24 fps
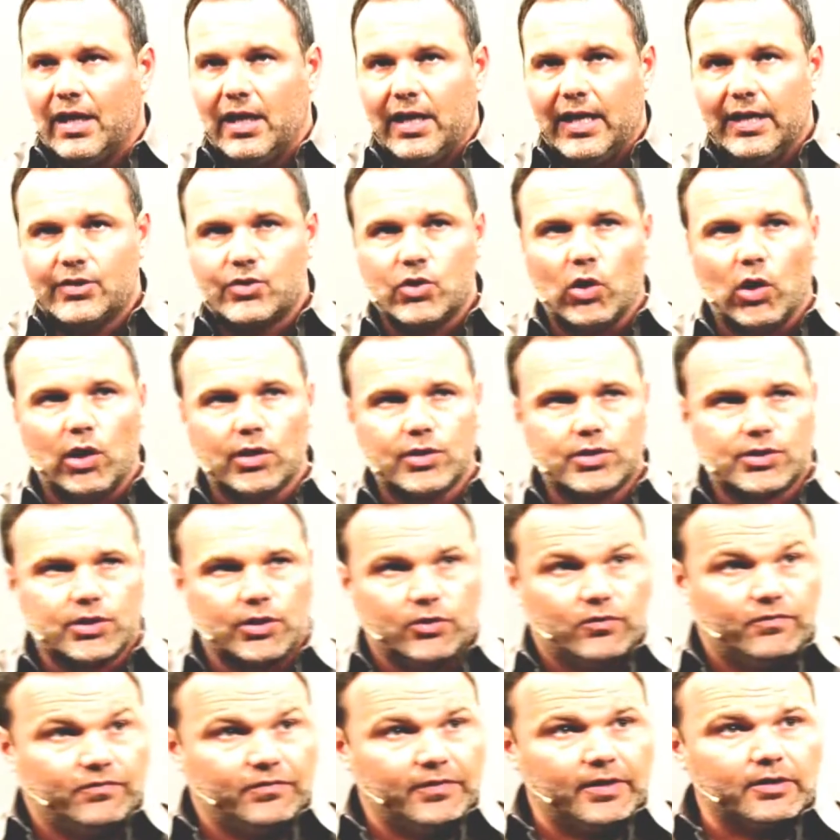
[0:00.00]
It's
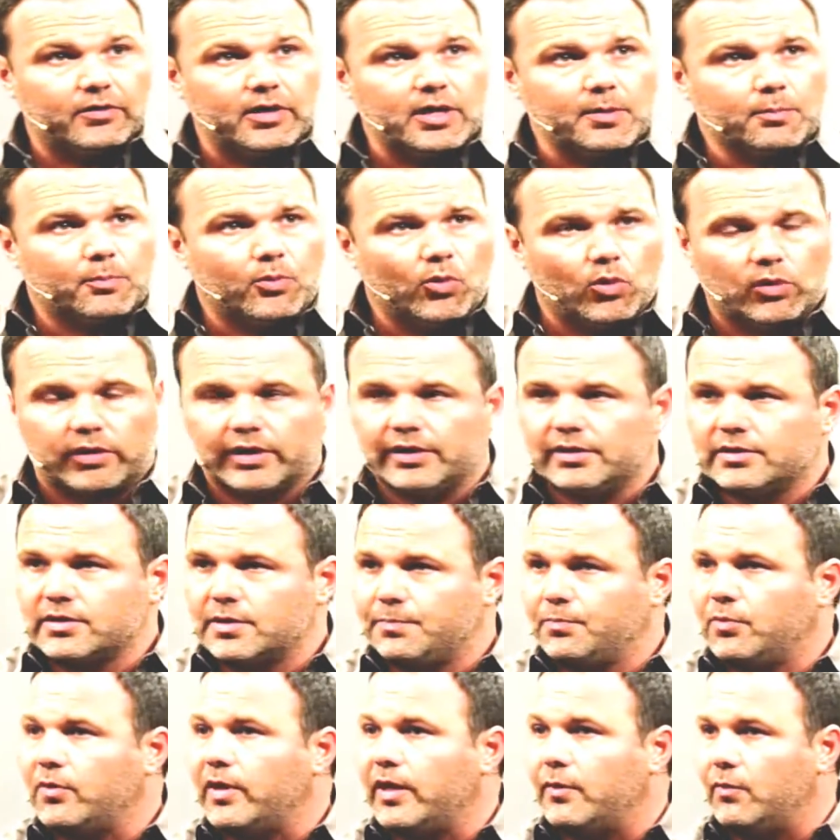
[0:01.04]
also very important to
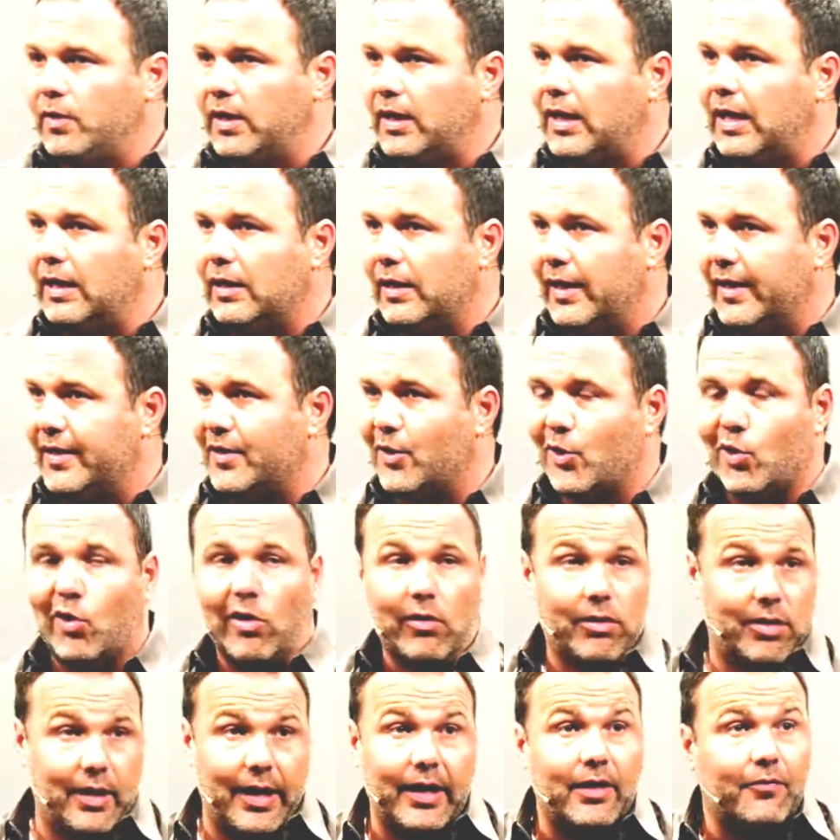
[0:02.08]
pray what I like to call
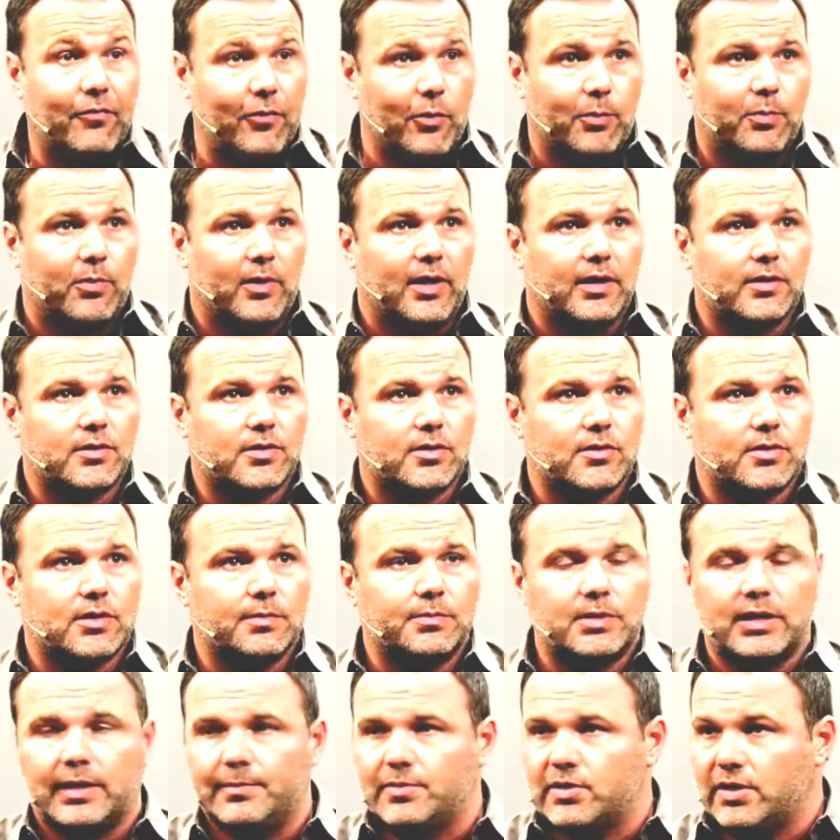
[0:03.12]
thankful prayer. So
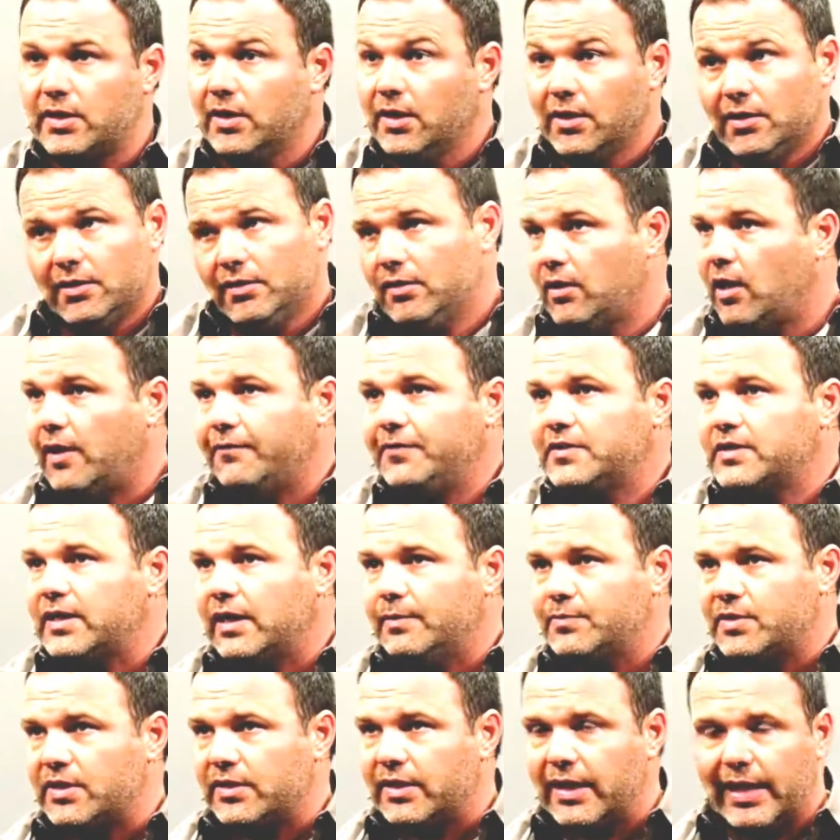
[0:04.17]
sometimes,
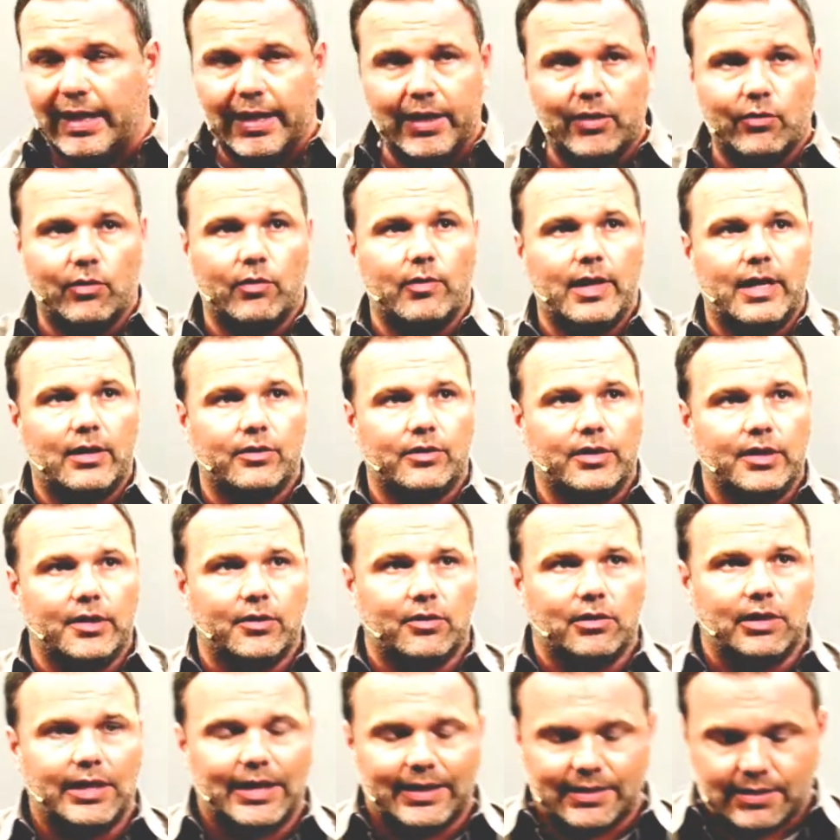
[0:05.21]
oftentimes at night or around
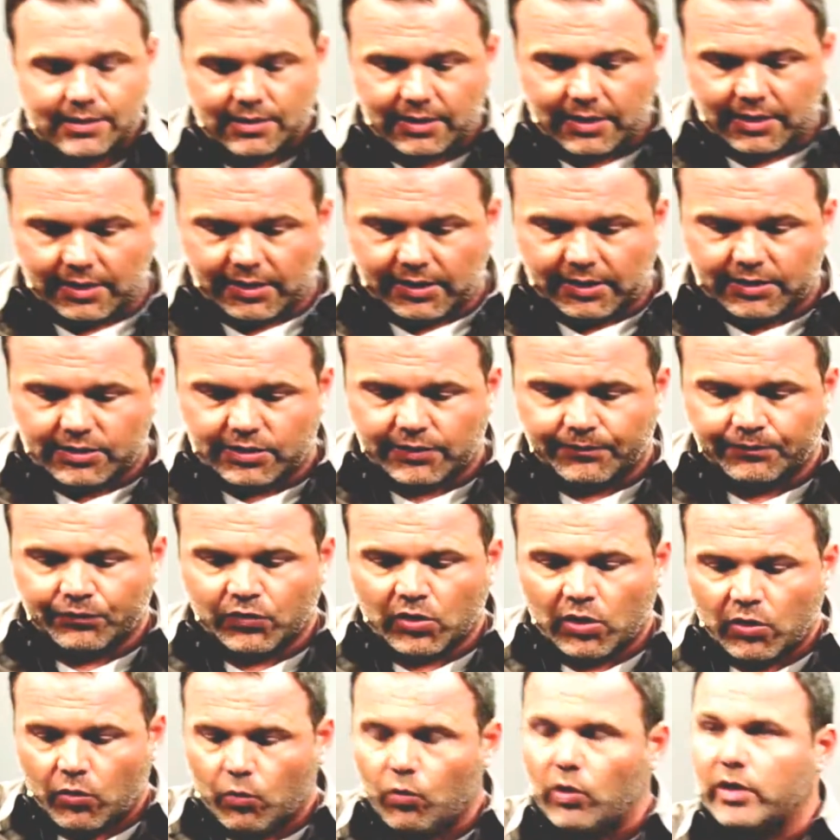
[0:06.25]
dinner, I ask the kids,
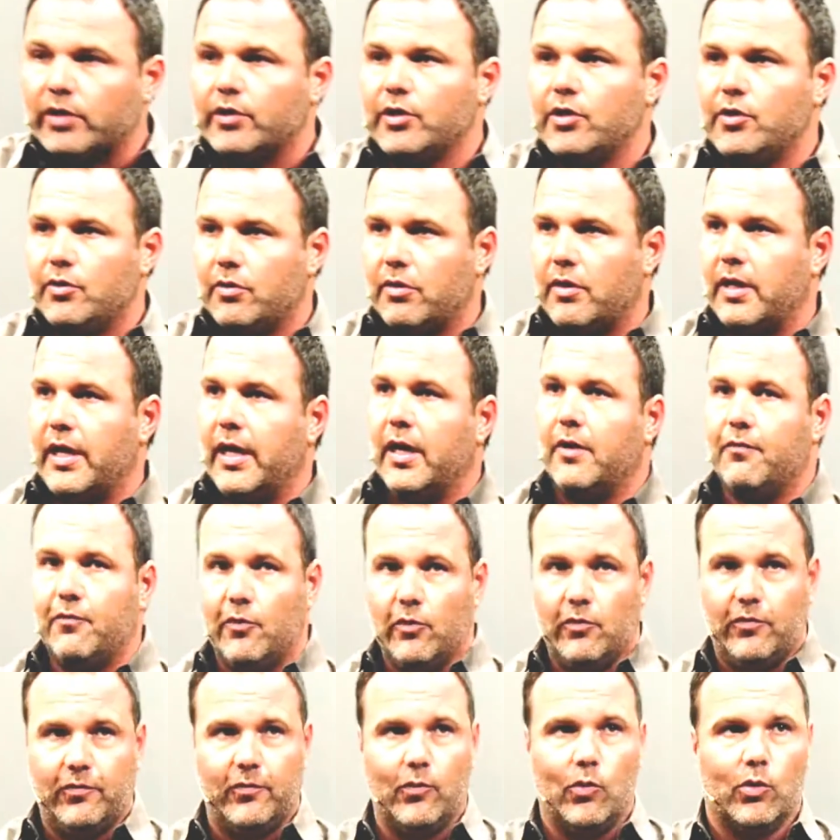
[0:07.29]
what are you
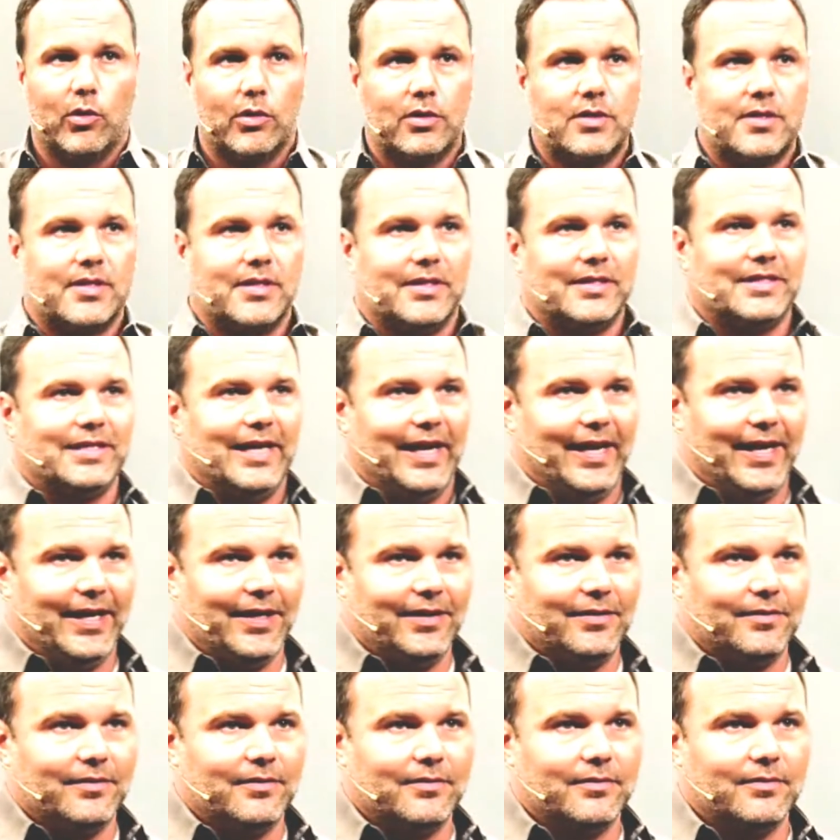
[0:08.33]
thankful for today?
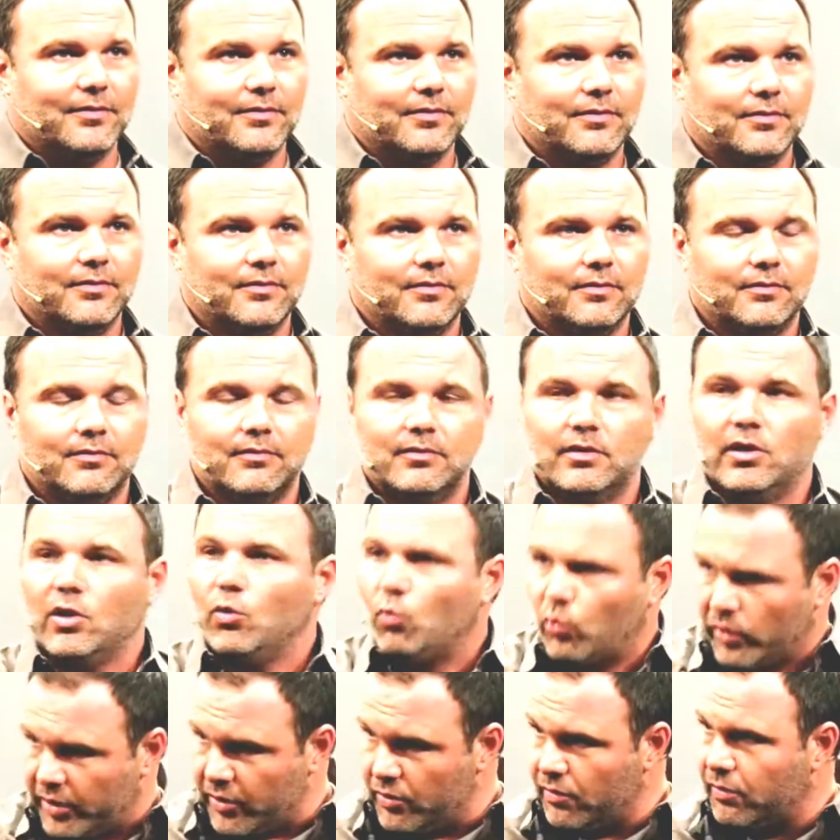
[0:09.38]

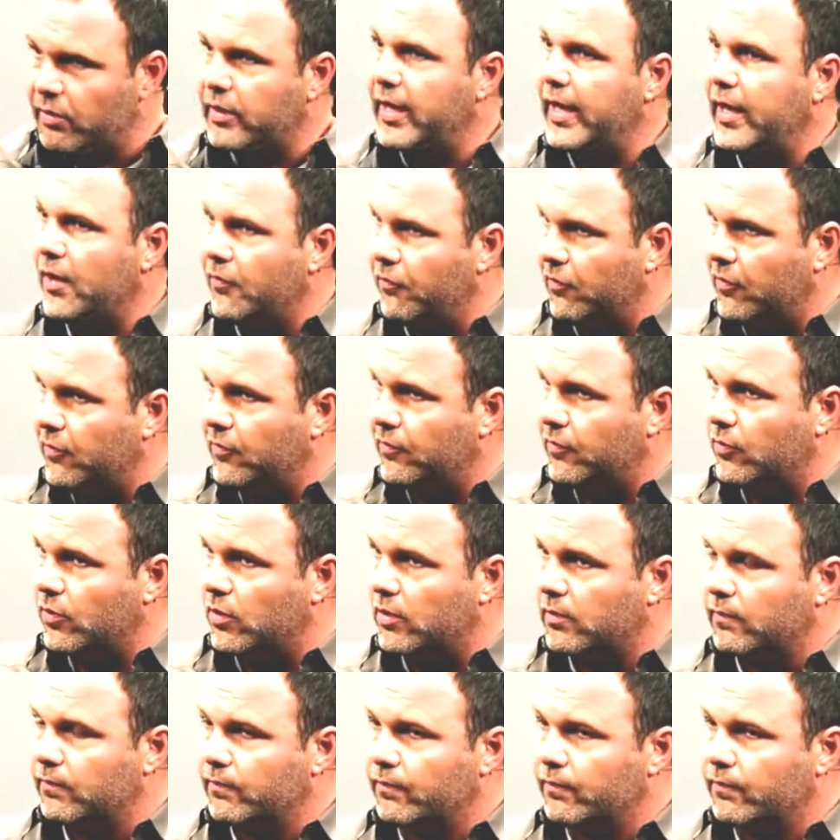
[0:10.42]
What are you thankful for?